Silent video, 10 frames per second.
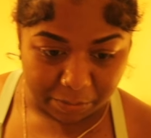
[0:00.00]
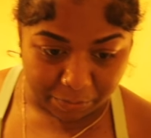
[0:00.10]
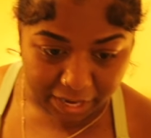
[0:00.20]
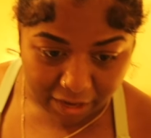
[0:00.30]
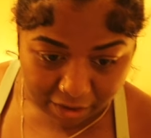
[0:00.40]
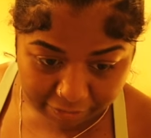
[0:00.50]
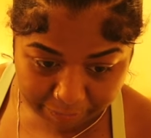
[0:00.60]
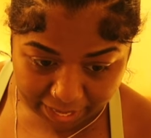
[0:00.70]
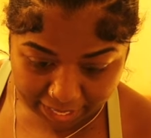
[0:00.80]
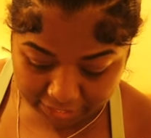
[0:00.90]
Break off
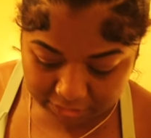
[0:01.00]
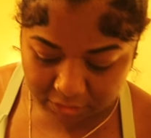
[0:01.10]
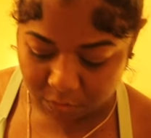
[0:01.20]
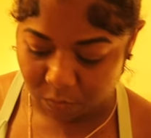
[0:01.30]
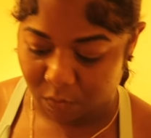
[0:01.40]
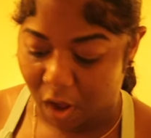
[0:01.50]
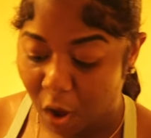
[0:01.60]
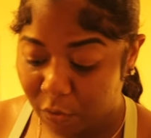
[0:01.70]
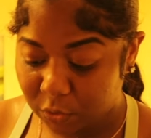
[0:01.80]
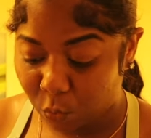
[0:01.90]
pads.
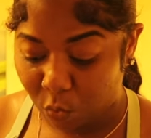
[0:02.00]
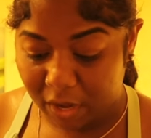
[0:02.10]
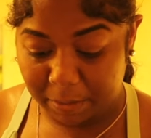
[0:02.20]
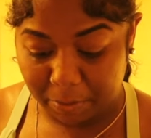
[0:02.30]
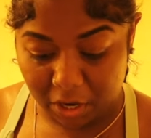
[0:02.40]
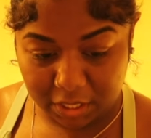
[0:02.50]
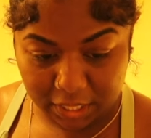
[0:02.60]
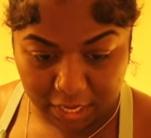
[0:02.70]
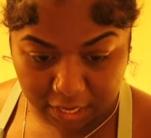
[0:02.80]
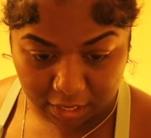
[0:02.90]
Oh, it's one per
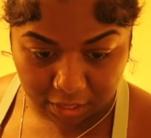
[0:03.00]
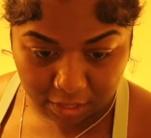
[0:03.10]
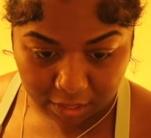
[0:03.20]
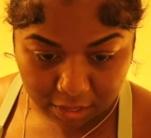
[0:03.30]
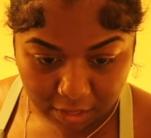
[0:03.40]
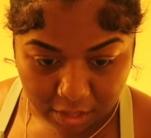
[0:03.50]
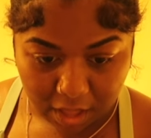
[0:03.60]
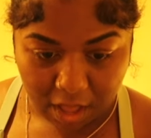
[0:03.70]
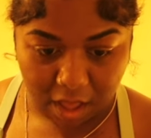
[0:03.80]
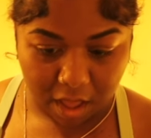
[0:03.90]
thing.
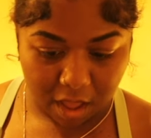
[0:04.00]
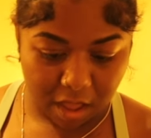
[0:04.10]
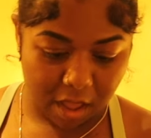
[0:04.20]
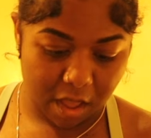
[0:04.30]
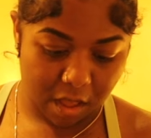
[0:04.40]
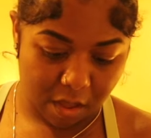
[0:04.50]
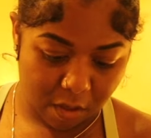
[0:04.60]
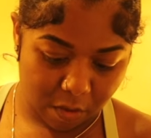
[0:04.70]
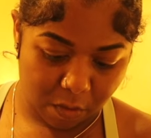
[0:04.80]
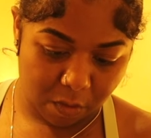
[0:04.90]

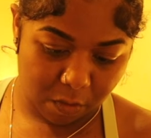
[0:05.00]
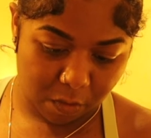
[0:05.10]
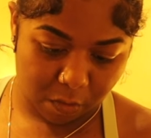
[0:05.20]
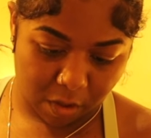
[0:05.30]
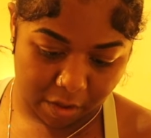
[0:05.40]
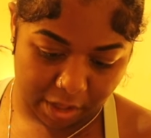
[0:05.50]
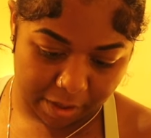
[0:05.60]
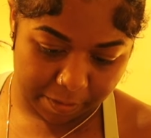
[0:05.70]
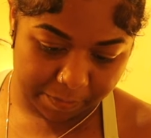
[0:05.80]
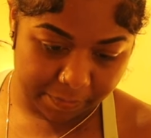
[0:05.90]
Oh,
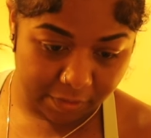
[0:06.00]
okay.